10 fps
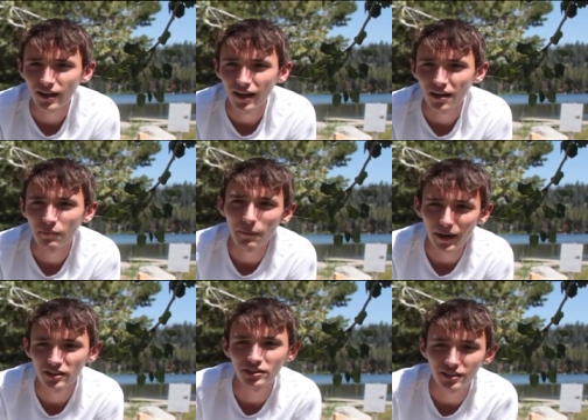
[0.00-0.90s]
Uh, my
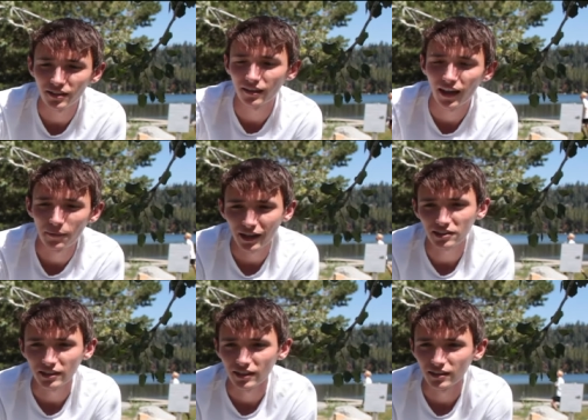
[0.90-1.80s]
major that I'm
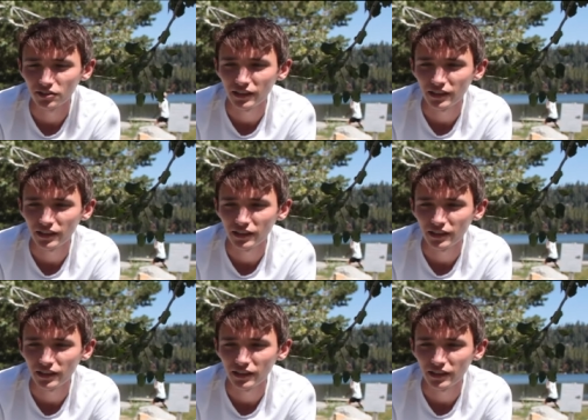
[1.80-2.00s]
actually